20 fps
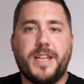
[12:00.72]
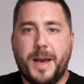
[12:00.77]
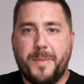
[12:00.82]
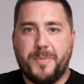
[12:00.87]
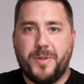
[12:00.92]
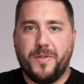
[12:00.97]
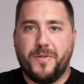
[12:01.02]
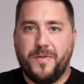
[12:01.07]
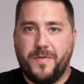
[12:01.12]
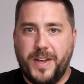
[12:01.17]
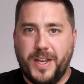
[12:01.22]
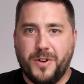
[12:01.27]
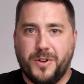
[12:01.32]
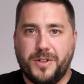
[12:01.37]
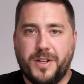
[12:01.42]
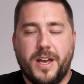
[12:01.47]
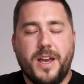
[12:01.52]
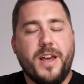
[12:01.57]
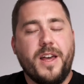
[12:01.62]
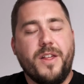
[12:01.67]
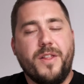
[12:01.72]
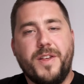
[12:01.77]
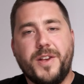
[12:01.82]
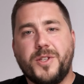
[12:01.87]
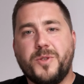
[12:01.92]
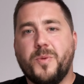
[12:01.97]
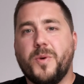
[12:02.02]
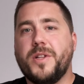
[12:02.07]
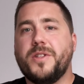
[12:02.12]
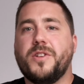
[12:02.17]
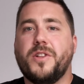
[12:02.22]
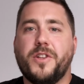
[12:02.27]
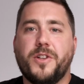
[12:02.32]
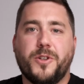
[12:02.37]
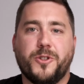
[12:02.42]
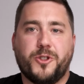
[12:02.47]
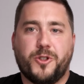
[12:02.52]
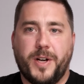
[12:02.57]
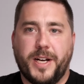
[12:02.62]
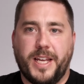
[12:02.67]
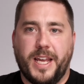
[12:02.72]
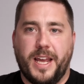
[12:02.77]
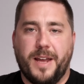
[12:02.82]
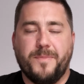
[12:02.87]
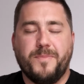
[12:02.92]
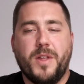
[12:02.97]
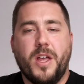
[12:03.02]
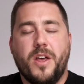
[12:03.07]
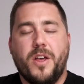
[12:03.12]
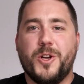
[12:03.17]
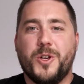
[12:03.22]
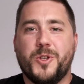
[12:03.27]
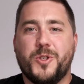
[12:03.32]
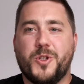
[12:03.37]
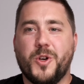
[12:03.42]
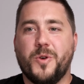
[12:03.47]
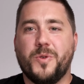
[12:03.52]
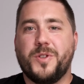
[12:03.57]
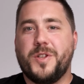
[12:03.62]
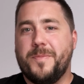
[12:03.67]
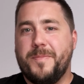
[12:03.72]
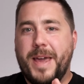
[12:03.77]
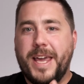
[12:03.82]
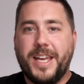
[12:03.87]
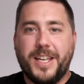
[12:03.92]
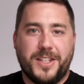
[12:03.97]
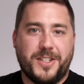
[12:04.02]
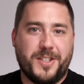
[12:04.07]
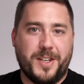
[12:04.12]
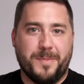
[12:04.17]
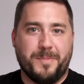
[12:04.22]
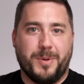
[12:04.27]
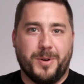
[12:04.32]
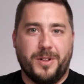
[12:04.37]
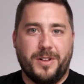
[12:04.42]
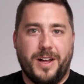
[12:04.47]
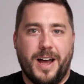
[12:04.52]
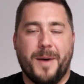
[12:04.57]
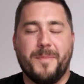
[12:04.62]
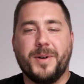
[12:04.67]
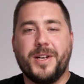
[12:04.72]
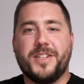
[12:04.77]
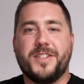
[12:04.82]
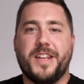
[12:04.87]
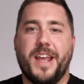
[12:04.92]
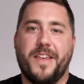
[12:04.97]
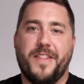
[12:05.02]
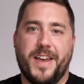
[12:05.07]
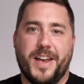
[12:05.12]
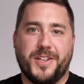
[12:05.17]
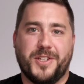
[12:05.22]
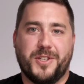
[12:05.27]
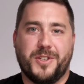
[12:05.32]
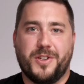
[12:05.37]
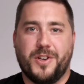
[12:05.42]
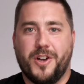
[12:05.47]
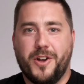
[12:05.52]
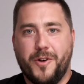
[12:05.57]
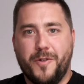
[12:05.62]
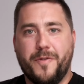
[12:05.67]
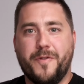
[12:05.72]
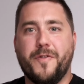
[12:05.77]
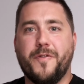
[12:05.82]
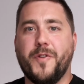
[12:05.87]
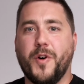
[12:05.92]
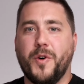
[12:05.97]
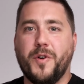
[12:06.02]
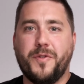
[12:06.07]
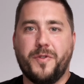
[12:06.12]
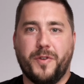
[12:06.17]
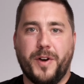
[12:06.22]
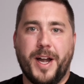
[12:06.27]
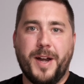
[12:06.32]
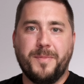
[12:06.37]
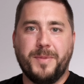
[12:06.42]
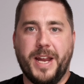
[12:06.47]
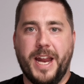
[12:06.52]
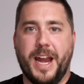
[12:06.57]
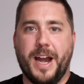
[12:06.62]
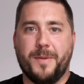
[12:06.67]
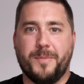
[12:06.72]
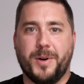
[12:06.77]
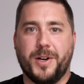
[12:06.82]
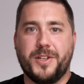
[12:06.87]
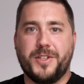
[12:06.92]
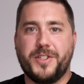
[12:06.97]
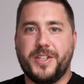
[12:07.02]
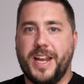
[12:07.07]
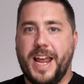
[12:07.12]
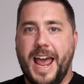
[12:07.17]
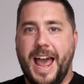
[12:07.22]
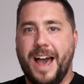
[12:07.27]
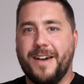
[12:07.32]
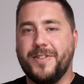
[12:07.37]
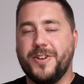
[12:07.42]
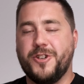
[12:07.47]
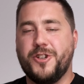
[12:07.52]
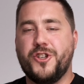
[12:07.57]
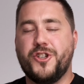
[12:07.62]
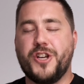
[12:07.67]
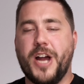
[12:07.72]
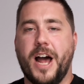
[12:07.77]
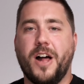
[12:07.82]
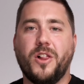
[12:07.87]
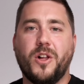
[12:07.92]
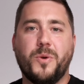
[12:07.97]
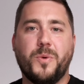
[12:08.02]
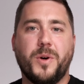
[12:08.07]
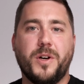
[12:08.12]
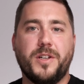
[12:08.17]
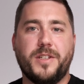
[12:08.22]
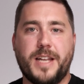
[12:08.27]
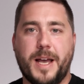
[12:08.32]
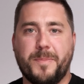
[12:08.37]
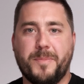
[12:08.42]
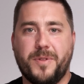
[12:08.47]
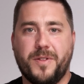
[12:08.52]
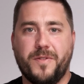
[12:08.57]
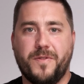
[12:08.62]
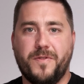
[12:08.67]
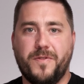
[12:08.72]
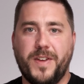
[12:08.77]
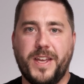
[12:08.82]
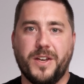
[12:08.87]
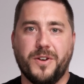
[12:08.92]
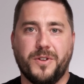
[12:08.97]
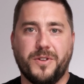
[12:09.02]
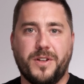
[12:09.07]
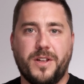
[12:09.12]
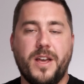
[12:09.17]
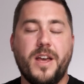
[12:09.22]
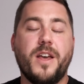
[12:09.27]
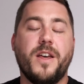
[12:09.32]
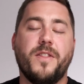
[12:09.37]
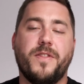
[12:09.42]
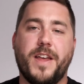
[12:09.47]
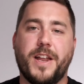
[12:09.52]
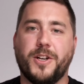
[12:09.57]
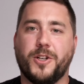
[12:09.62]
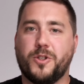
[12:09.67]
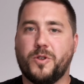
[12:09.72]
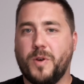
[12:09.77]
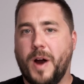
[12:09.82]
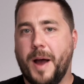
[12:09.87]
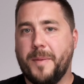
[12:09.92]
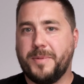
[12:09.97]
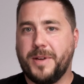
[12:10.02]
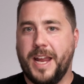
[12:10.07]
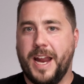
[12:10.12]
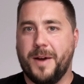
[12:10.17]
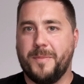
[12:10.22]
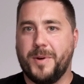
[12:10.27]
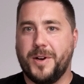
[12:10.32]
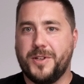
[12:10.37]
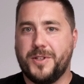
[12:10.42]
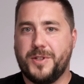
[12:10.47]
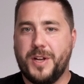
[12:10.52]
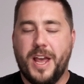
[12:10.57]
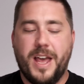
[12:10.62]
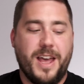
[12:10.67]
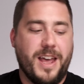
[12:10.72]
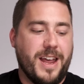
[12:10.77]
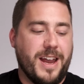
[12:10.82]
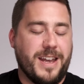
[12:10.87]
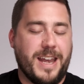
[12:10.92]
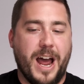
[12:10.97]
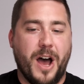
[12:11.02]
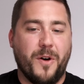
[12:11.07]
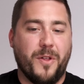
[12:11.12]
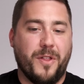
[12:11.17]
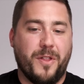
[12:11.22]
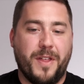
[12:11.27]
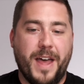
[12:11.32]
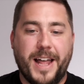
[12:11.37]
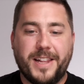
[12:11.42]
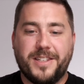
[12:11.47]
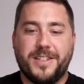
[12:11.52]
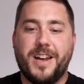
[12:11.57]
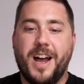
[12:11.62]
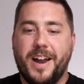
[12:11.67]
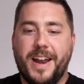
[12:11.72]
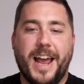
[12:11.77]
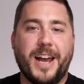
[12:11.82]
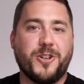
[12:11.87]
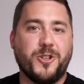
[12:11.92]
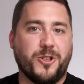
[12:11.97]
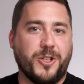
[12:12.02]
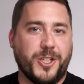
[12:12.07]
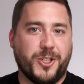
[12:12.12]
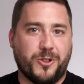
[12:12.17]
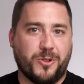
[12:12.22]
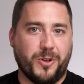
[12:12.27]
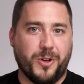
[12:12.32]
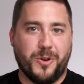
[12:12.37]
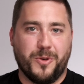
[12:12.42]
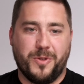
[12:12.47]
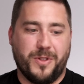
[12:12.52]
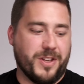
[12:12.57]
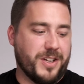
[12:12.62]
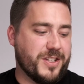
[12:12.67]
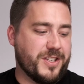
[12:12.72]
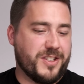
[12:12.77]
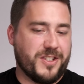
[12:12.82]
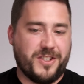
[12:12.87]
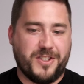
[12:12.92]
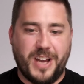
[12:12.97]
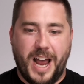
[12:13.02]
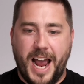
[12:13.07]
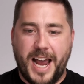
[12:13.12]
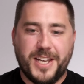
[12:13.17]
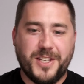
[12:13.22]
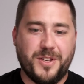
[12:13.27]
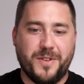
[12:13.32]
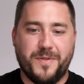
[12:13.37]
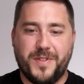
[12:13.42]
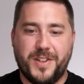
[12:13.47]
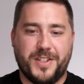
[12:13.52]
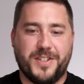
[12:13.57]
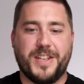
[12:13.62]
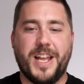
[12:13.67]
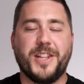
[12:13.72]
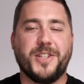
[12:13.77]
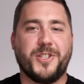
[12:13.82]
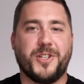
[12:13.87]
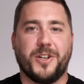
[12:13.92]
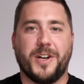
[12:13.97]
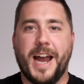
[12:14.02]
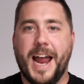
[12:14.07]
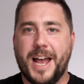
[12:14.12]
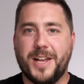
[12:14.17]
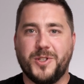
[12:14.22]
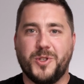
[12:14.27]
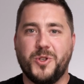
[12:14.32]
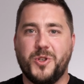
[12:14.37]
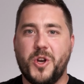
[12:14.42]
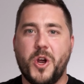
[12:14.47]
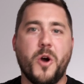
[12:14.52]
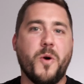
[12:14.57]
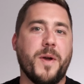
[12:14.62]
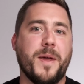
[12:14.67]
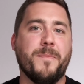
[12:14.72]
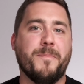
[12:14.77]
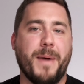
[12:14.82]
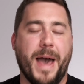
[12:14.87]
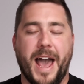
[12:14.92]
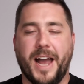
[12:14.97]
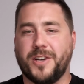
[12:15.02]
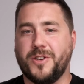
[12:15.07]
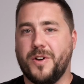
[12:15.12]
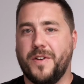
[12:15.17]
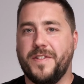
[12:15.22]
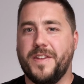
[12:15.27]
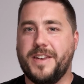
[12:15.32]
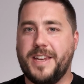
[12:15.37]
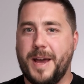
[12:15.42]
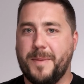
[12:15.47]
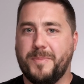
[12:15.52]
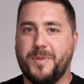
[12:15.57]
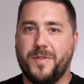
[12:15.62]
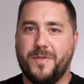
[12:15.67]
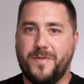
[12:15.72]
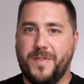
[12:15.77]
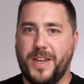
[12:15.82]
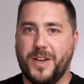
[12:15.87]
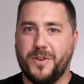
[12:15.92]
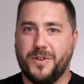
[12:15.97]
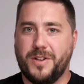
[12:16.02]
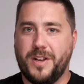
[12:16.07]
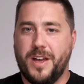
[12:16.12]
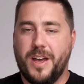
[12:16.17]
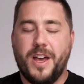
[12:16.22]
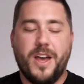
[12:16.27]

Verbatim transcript: depth of field. This one's a little tricky. So to make it simple, I'm gonna say this. Full frame cameras have a shallower depth of field than crop cameras. Now, that's not actually true. The size of the sensor has no impact on the depth of field.